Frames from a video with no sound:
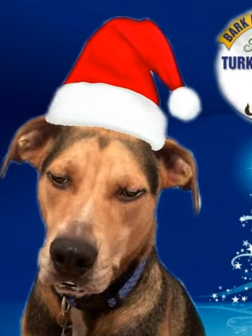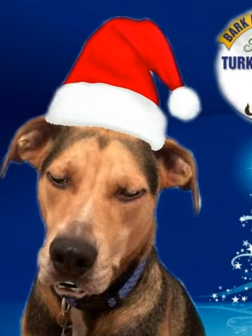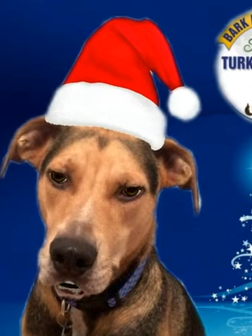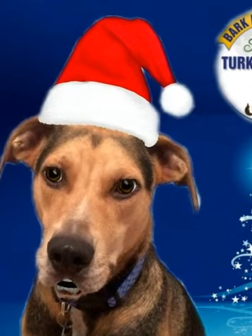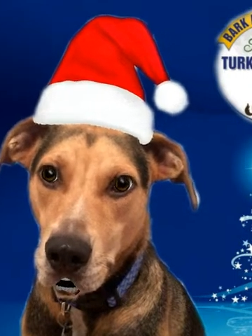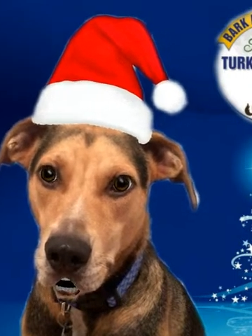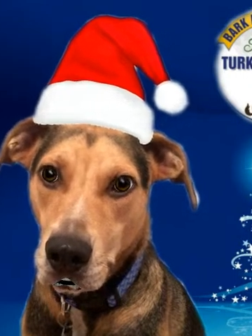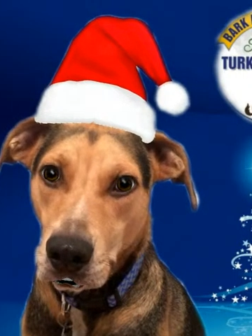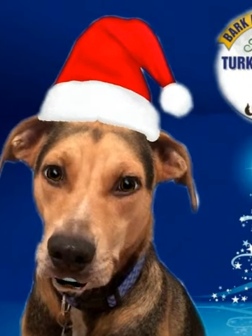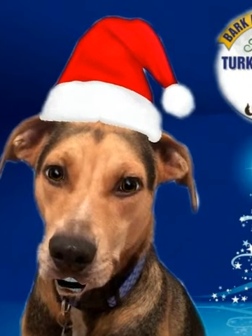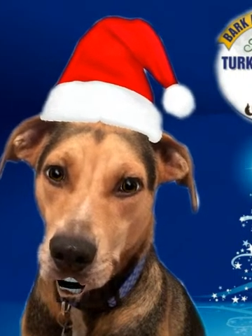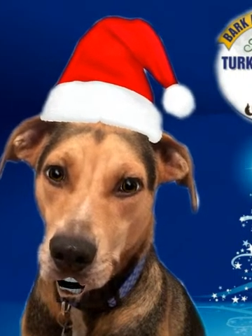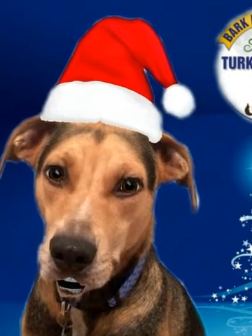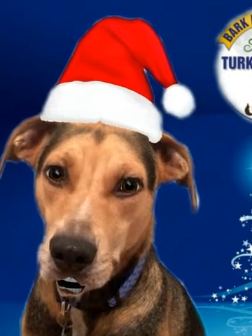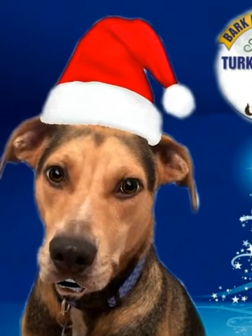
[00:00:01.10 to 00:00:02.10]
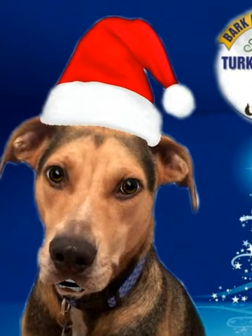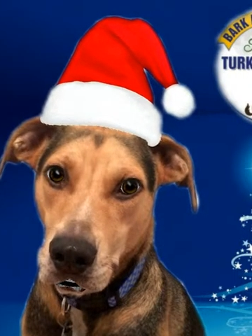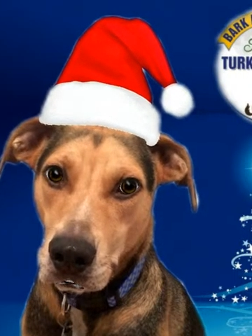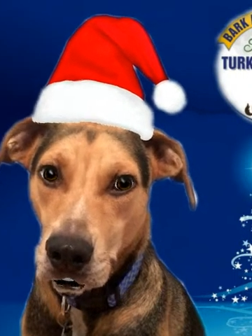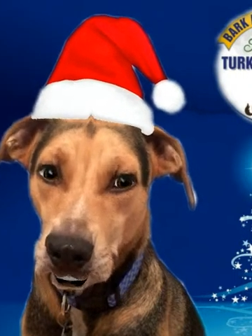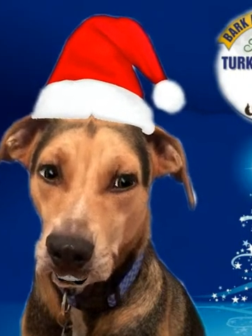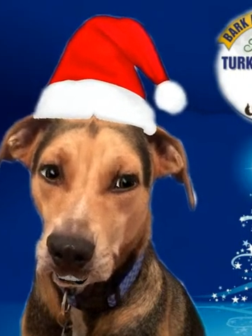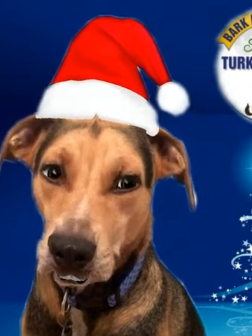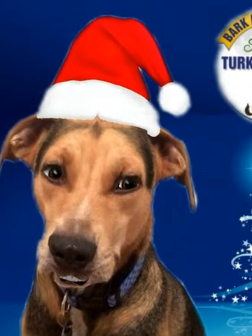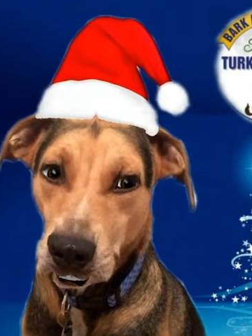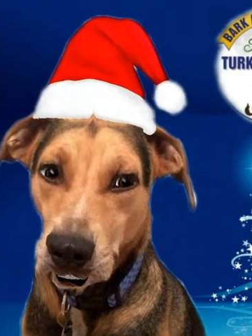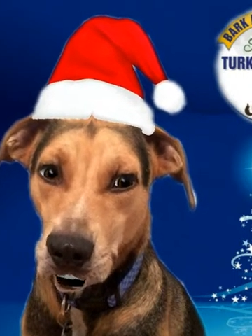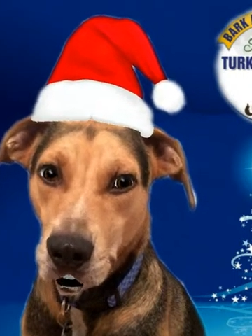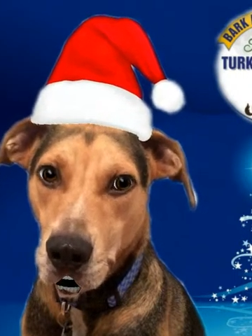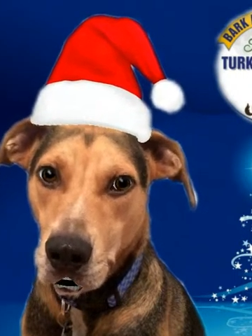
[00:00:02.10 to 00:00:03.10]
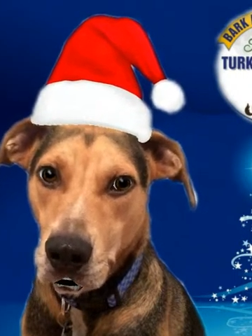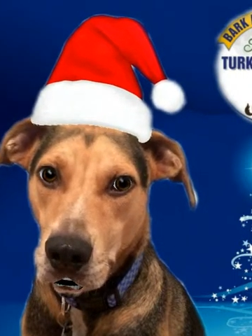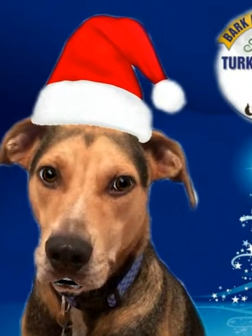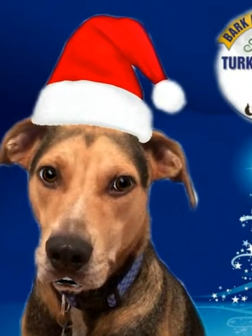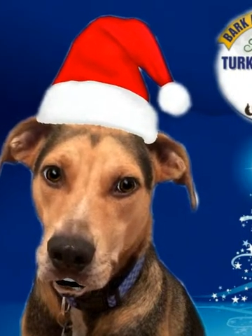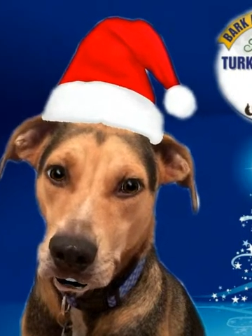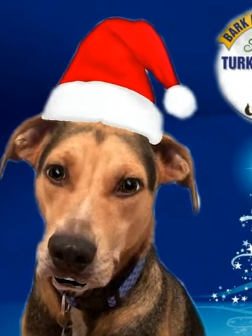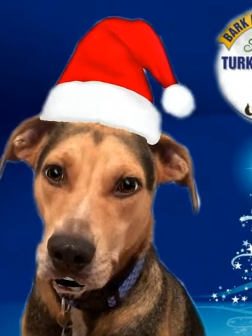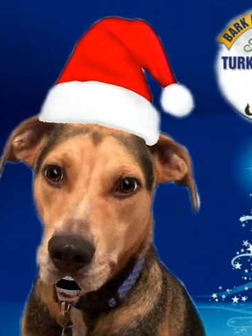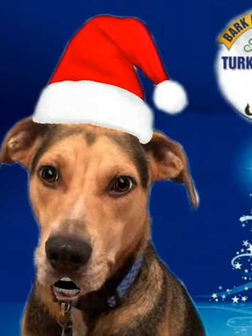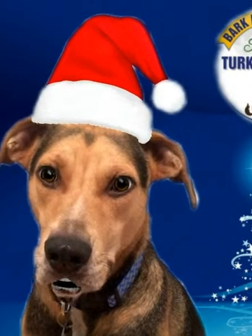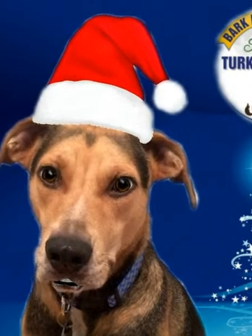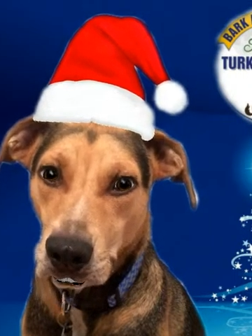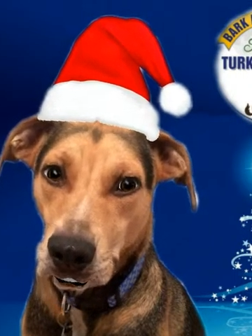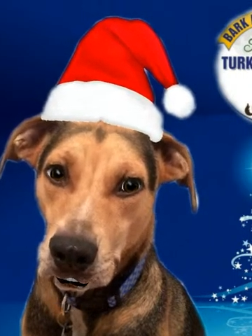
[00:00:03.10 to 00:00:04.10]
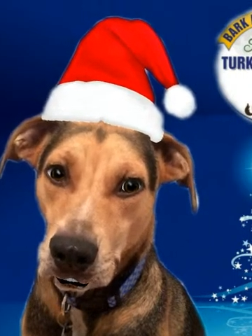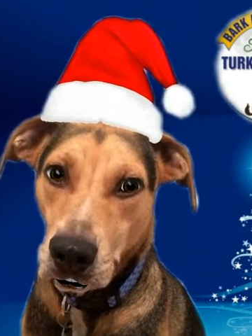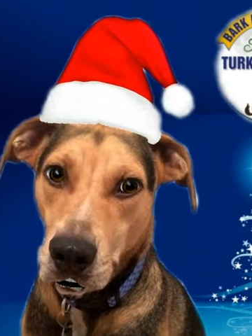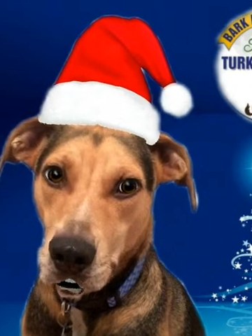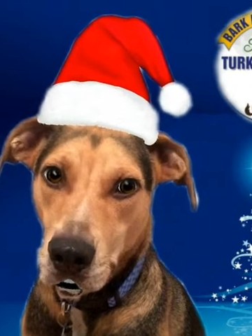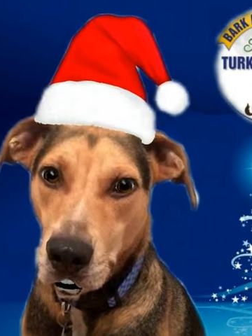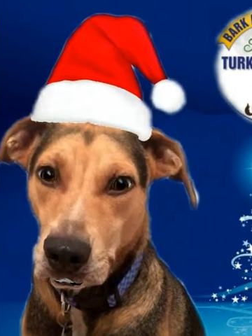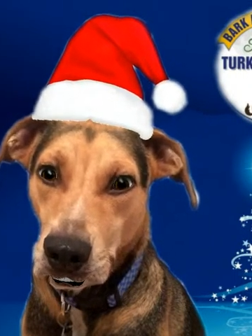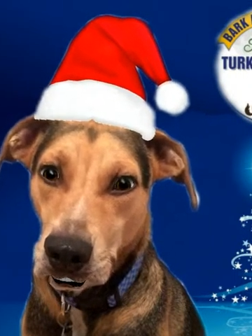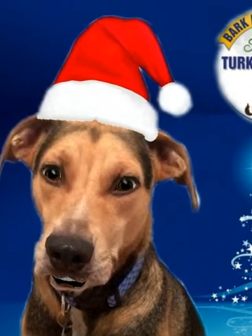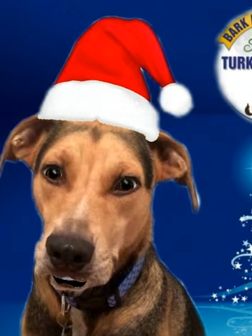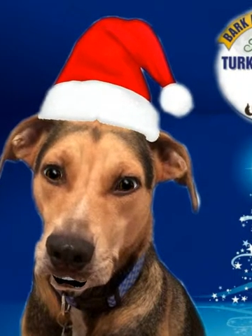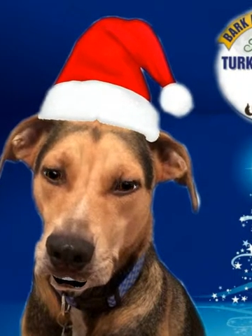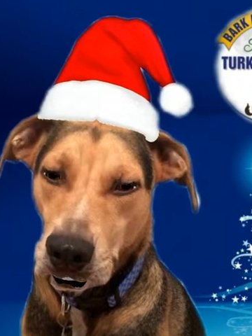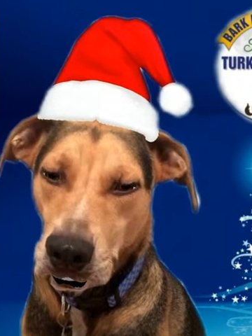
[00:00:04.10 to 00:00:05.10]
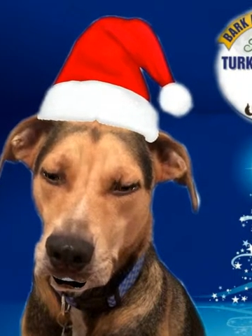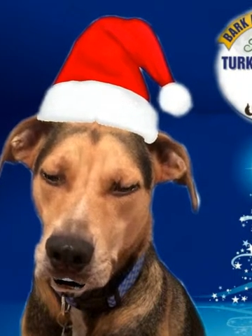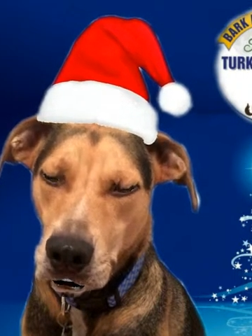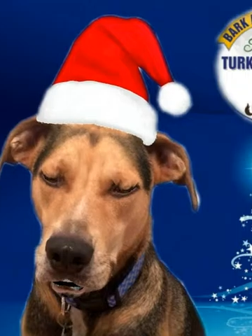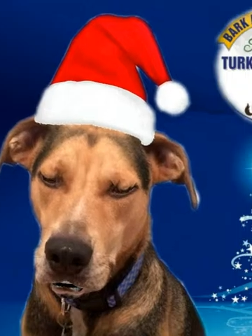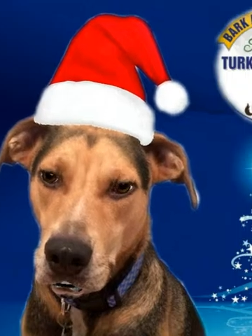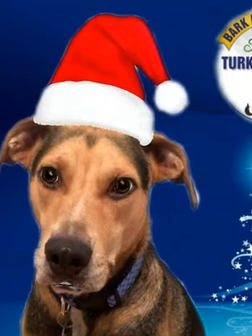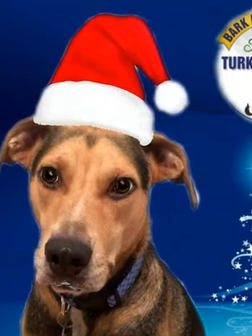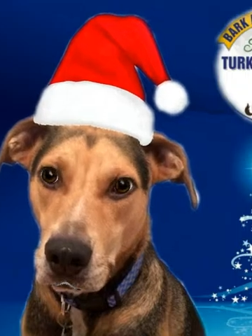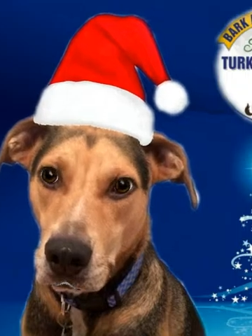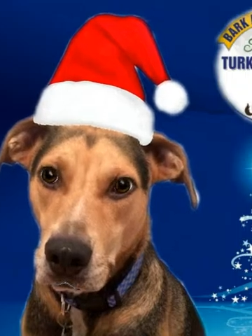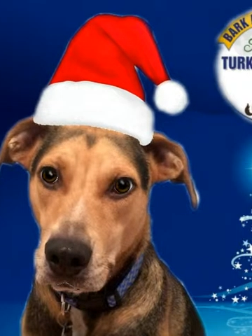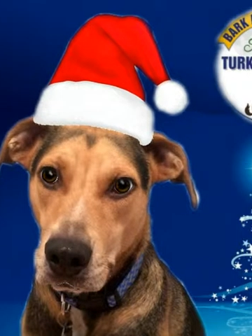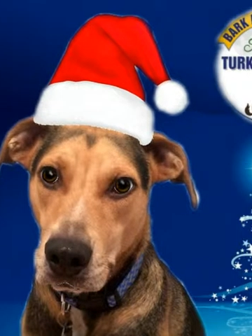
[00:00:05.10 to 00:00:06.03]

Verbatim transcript: jingle bells, jingle all the way.